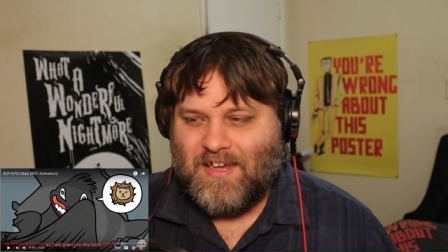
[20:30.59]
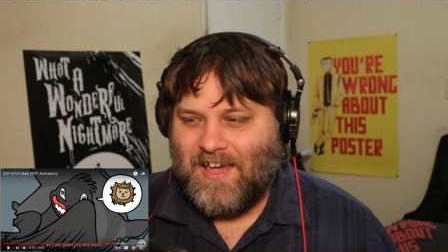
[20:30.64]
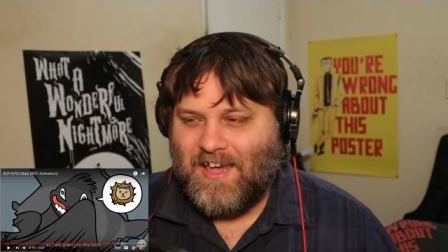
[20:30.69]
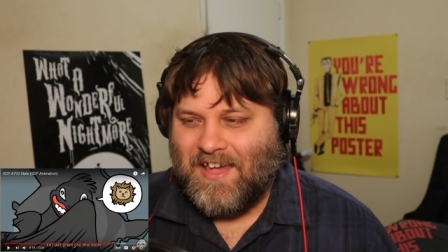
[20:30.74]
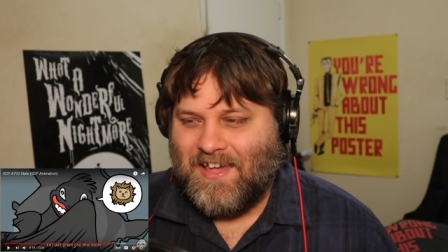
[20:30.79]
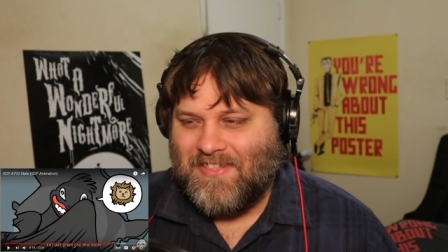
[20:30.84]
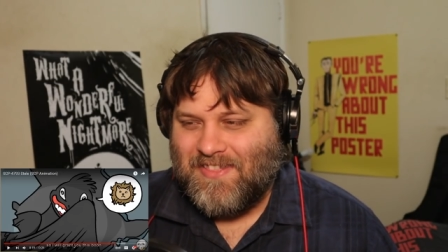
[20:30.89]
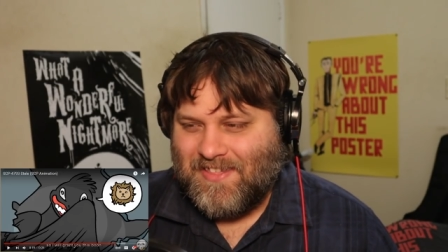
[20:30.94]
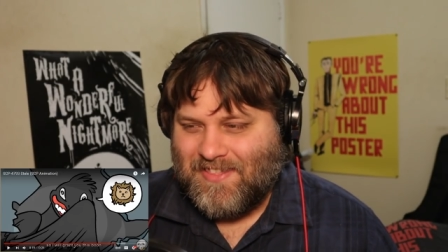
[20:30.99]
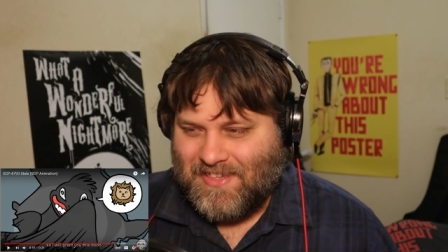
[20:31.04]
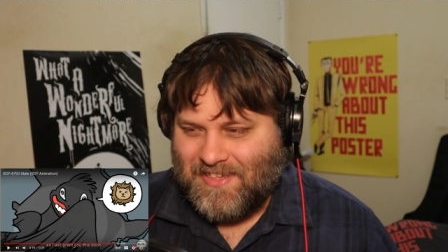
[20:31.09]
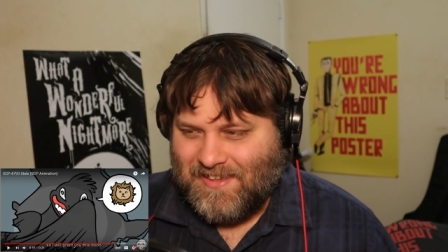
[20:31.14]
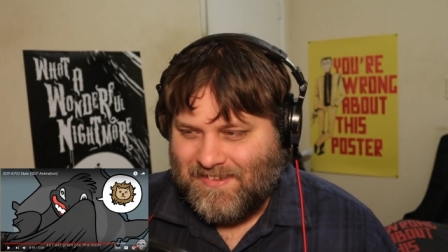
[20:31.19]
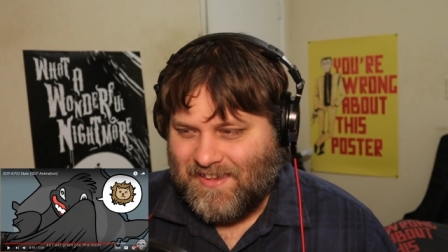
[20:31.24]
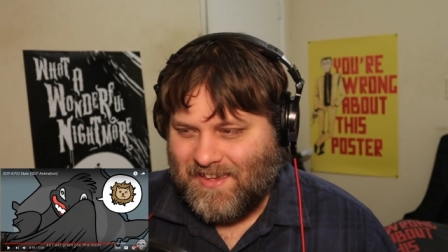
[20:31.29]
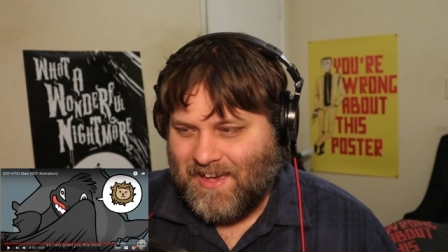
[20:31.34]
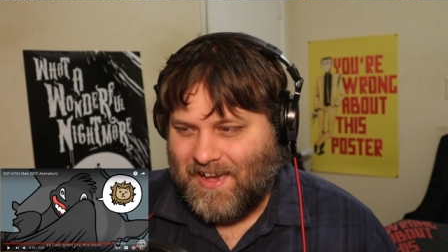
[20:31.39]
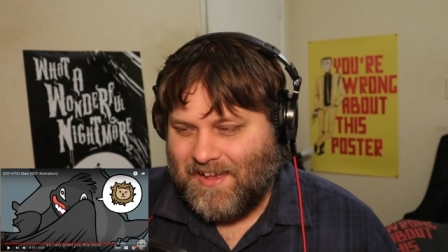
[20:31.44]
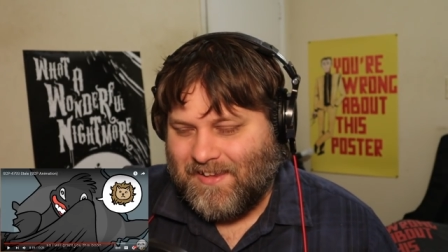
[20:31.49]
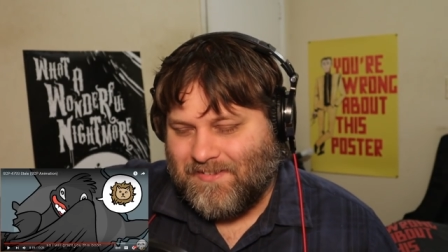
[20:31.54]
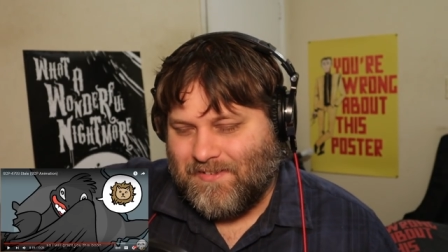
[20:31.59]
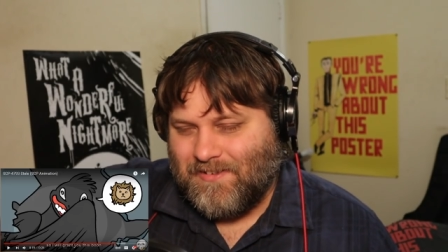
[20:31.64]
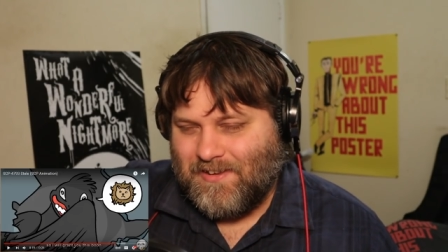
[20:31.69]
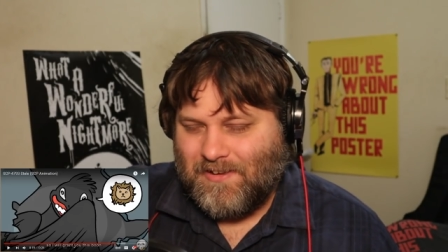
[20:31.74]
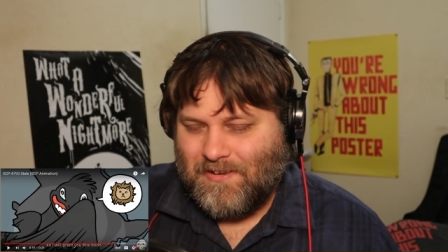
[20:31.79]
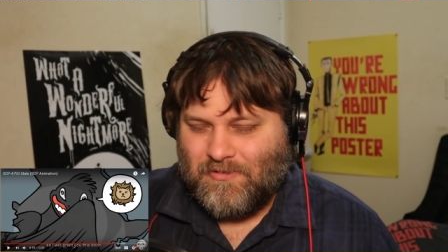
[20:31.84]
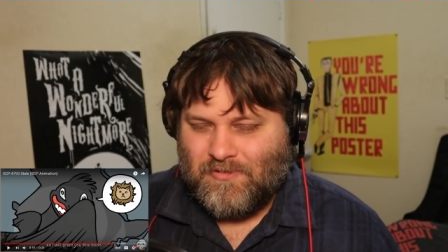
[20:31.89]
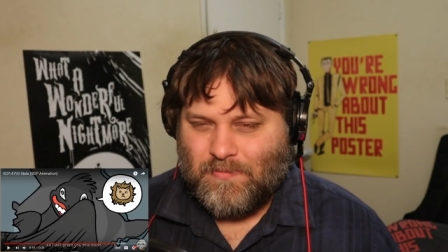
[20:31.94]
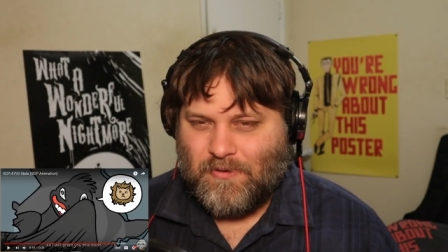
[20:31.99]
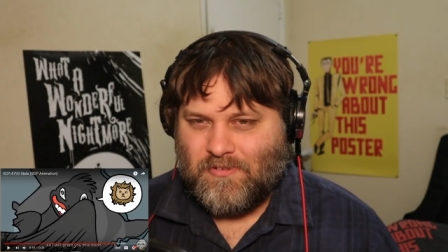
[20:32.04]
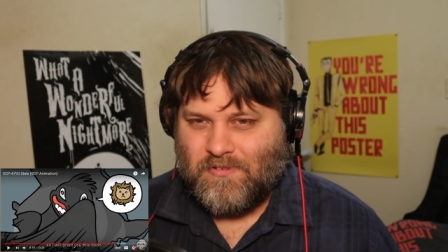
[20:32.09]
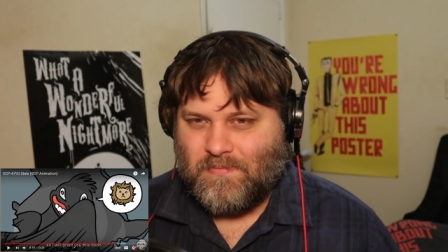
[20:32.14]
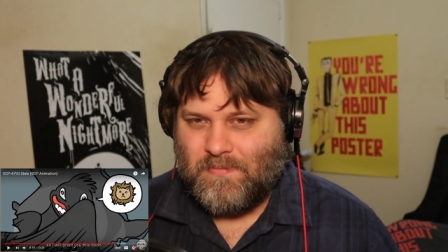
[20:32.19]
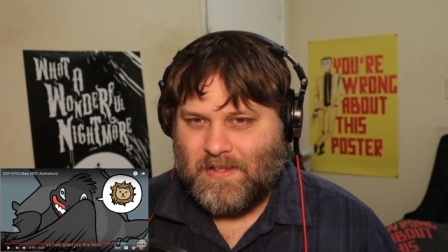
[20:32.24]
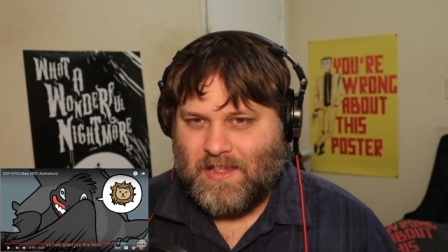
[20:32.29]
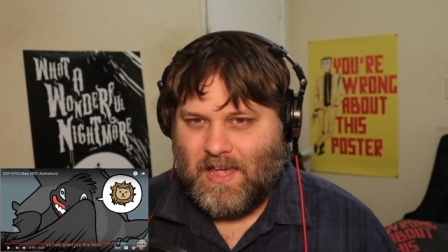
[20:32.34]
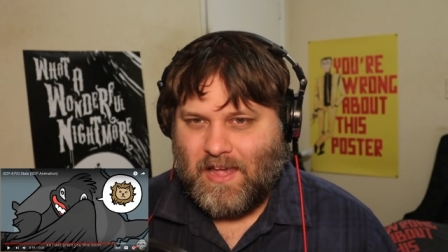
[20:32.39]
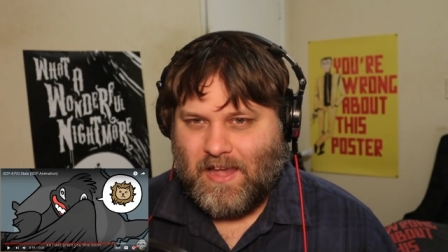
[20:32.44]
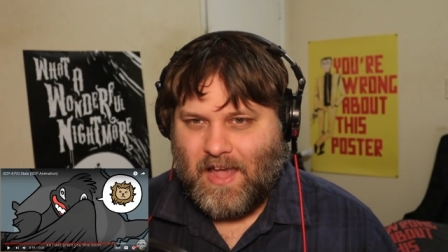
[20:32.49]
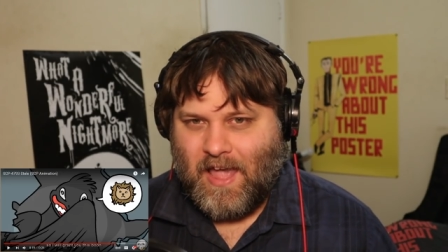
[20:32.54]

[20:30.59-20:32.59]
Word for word: And then these guys are supposed to be like,